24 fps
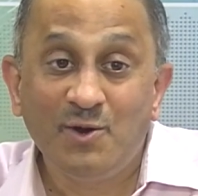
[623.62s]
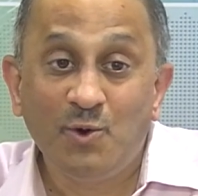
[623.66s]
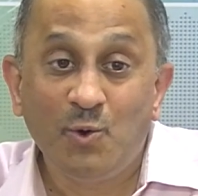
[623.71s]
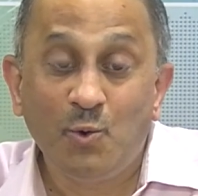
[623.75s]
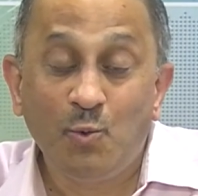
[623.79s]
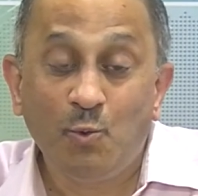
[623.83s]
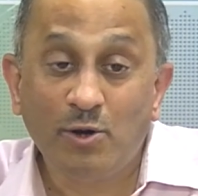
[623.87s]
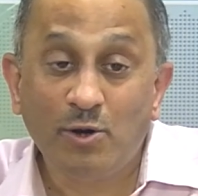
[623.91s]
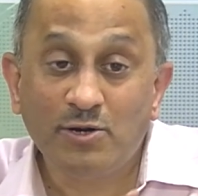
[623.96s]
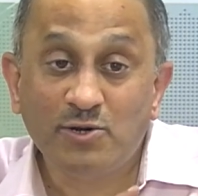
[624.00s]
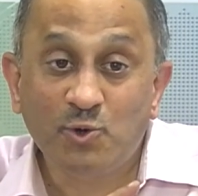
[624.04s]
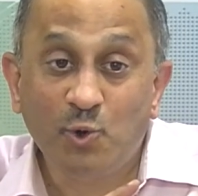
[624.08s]

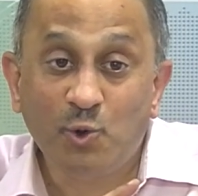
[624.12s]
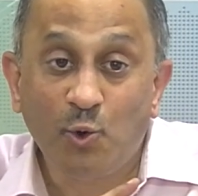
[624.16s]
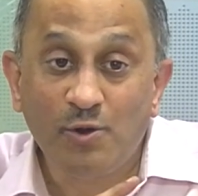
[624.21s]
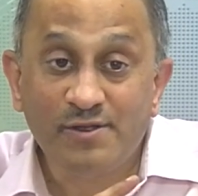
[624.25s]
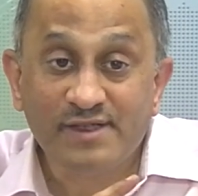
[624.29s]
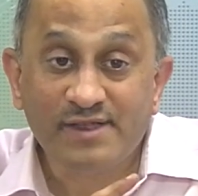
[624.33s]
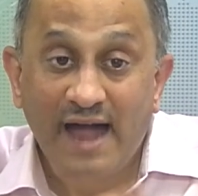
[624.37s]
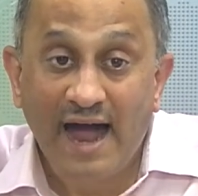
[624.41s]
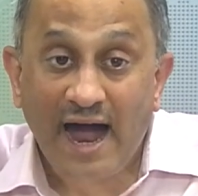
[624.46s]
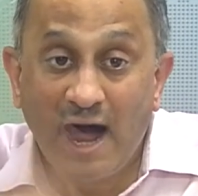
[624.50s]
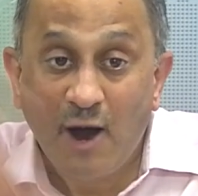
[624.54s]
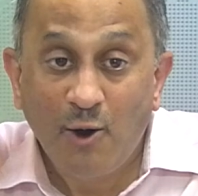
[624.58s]
What goes
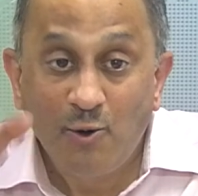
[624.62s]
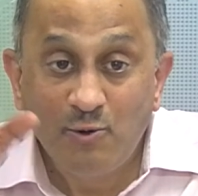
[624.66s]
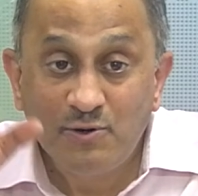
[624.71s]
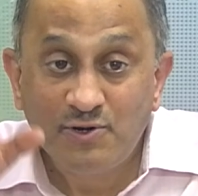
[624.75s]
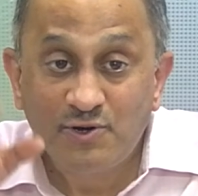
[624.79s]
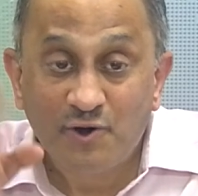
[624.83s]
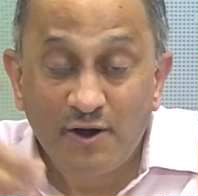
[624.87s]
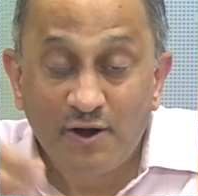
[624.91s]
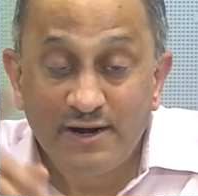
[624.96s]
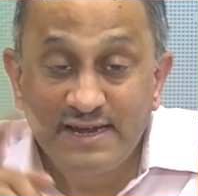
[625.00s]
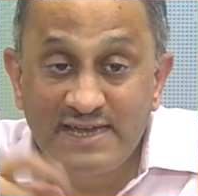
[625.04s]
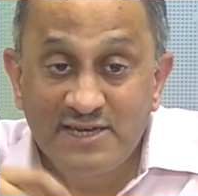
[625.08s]
out
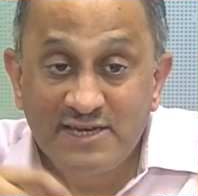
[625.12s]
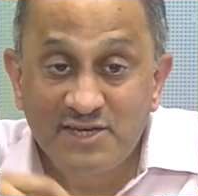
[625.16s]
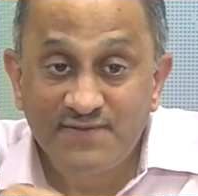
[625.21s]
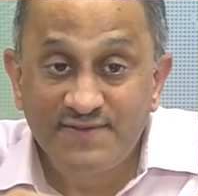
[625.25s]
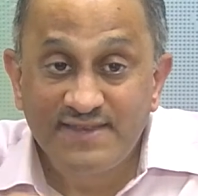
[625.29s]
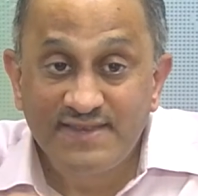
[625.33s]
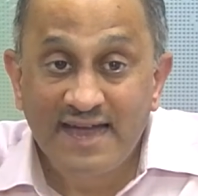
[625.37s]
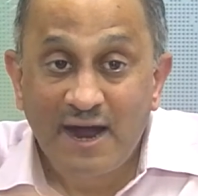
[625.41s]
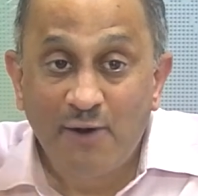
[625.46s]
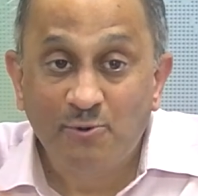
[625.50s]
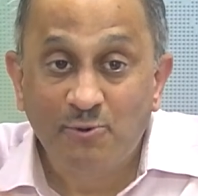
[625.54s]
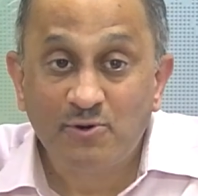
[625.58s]
on each of
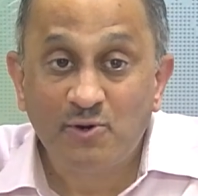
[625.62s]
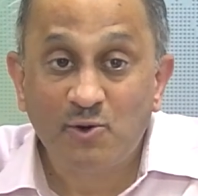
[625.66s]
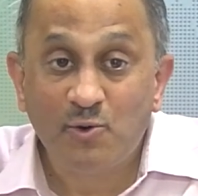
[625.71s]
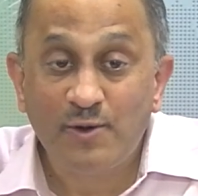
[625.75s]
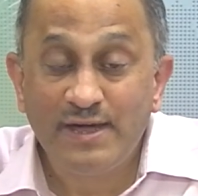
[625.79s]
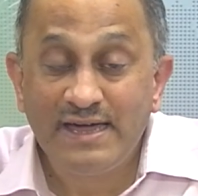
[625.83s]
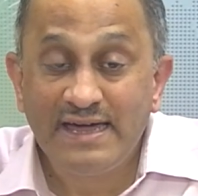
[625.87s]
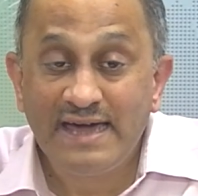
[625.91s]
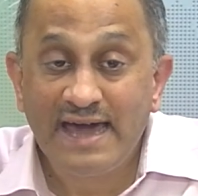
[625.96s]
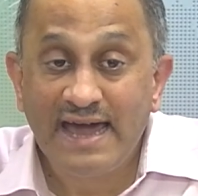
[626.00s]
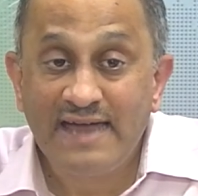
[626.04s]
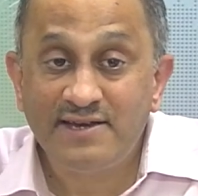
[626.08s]
the
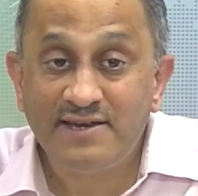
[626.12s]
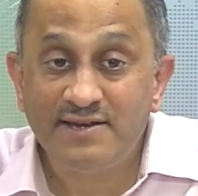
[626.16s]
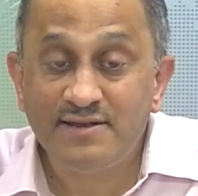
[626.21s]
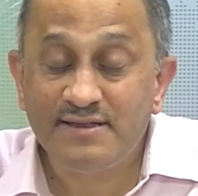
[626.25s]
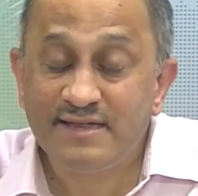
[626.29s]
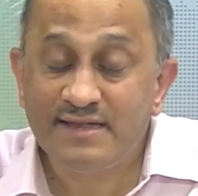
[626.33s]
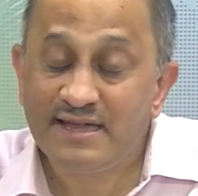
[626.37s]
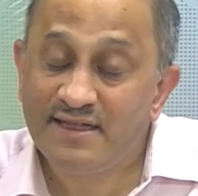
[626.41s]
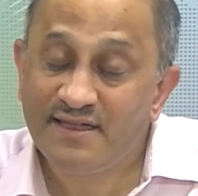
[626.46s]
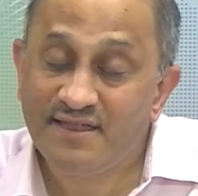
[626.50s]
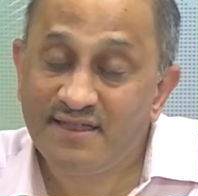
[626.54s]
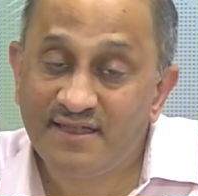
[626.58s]
outgoing edges
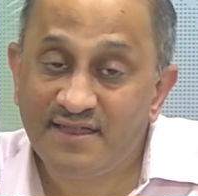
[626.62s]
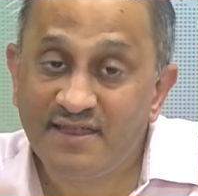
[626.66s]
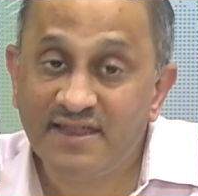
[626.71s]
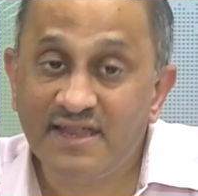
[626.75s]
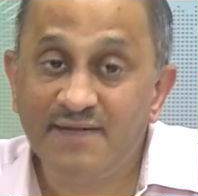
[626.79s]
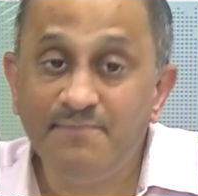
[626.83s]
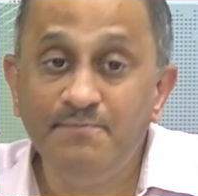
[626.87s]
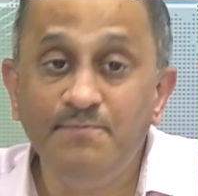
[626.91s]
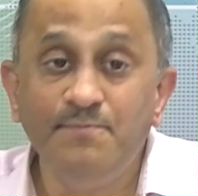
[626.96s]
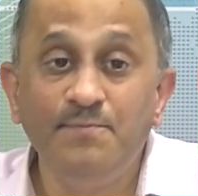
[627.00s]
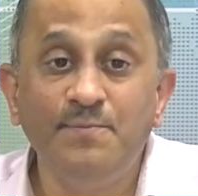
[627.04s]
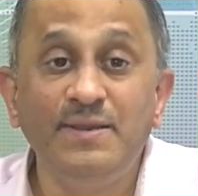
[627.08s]
is
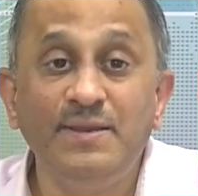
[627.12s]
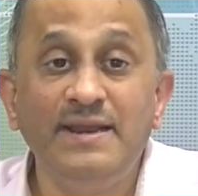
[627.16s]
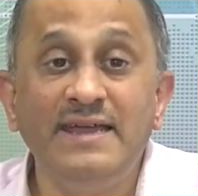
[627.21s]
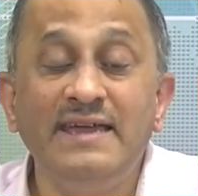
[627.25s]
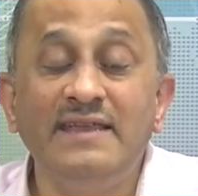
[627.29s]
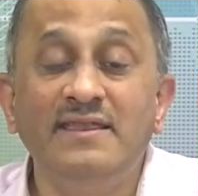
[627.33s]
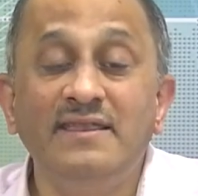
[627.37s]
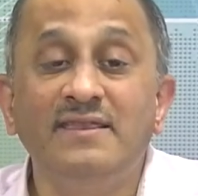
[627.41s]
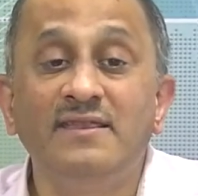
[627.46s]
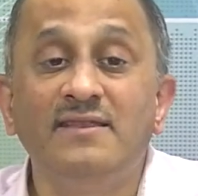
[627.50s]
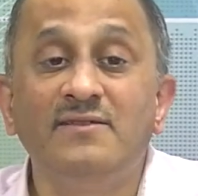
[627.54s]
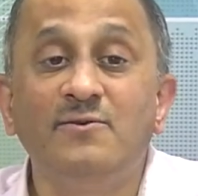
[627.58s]
simply
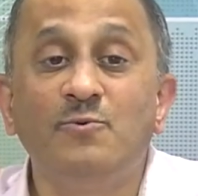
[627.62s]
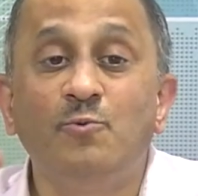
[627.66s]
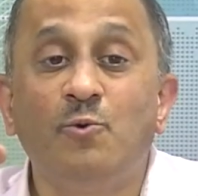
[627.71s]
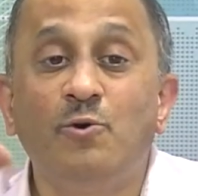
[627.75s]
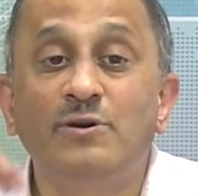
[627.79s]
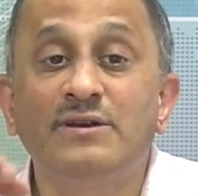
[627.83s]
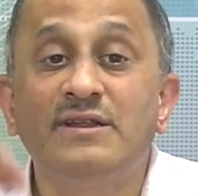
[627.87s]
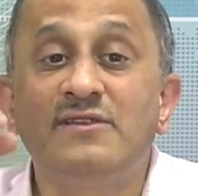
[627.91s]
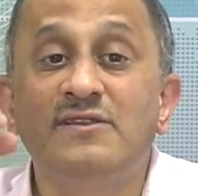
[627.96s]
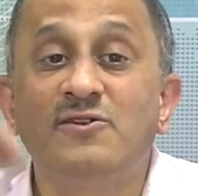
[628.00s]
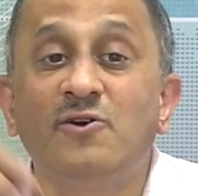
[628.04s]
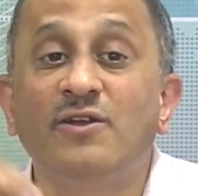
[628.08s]
what
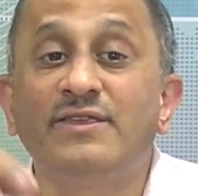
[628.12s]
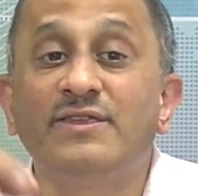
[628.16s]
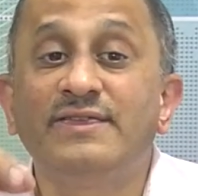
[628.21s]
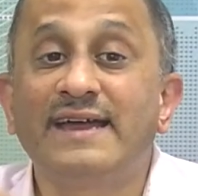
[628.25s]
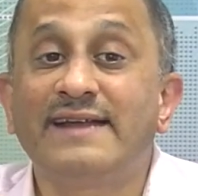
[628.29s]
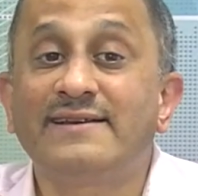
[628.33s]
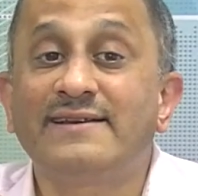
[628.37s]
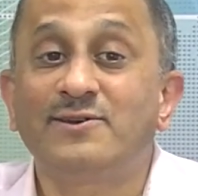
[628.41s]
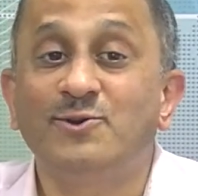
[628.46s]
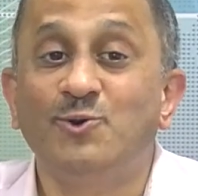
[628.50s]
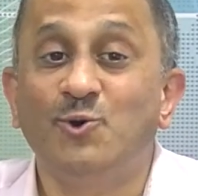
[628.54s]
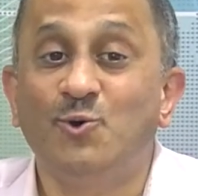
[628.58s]
is on
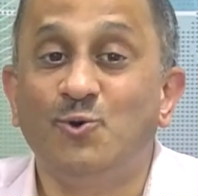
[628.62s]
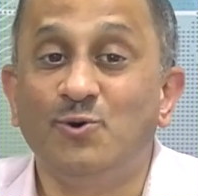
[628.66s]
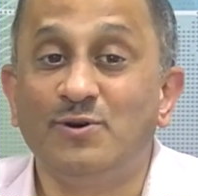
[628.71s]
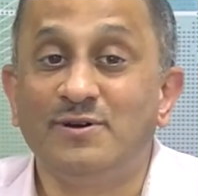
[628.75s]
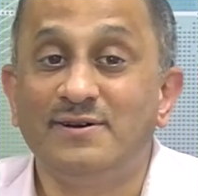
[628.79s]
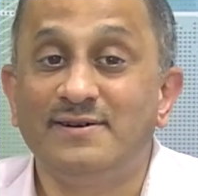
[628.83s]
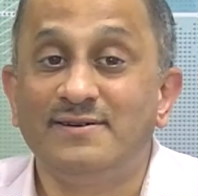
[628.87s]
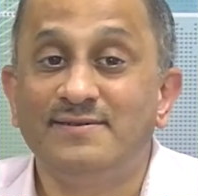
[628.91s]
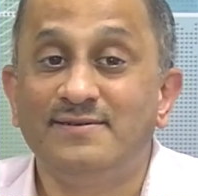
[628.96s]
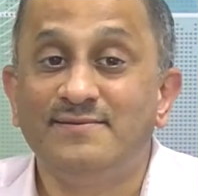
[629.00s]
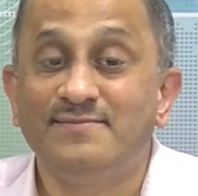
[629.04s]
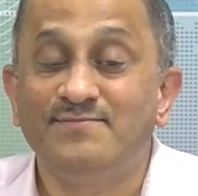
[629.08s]
that node.
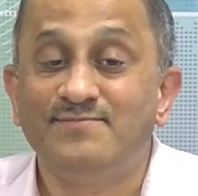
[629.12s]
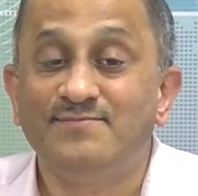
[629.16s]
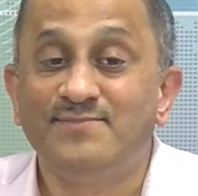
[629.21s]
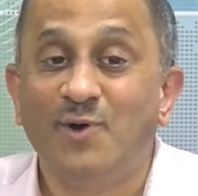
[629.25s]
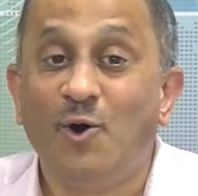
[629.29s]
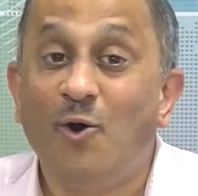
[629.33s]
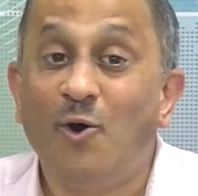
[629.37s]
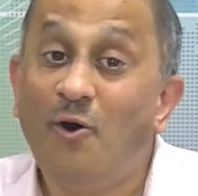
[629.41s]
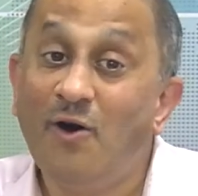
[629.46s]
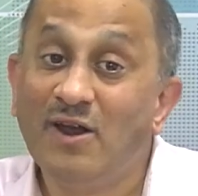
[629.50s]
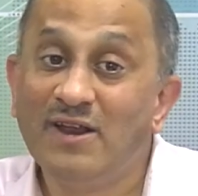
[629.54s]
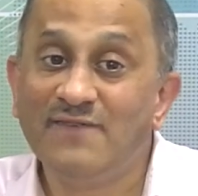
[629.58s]

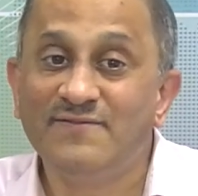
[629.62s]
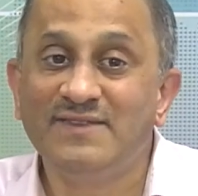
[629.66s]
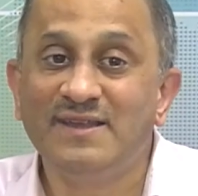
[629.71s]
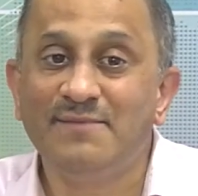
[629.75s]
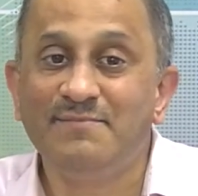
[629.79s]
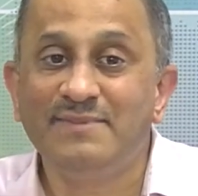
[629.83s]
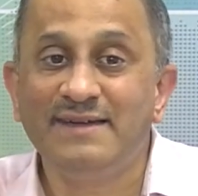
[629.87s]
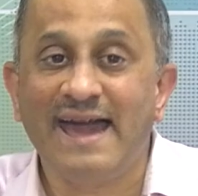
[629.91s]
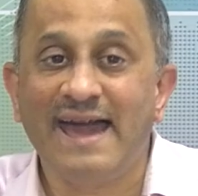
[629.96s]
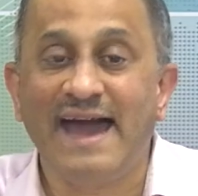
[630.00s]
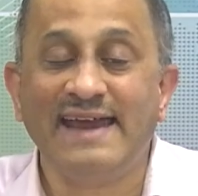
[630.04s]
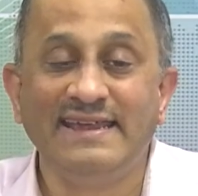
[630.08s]
All of them
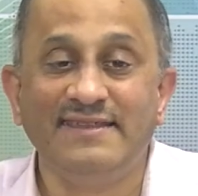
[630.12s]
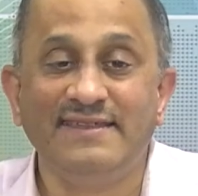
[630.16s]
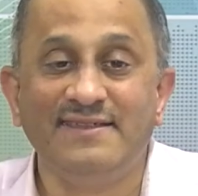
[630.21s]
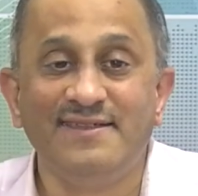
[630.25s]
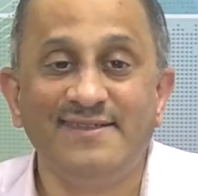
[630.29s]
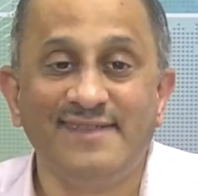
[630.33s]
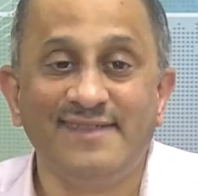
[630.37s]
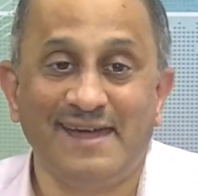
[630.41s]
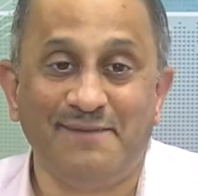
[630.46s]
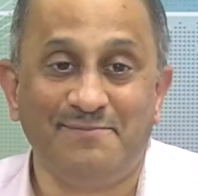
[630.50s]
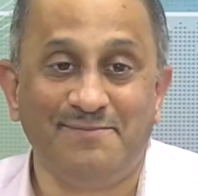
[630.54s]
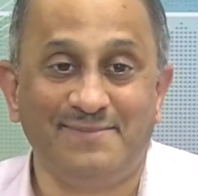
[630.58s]
carry the
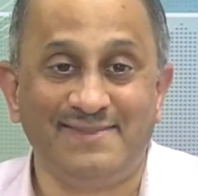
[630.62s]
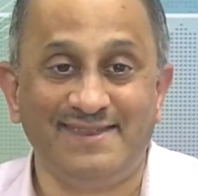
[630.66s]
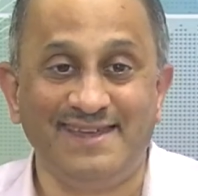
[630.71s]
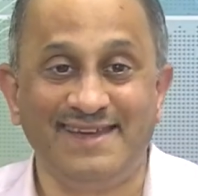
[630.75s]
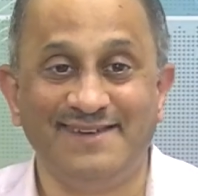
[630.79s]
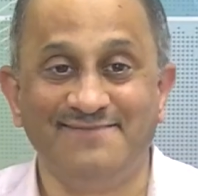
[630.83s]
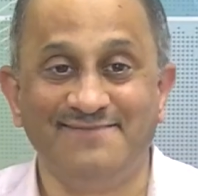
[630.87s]
same thing.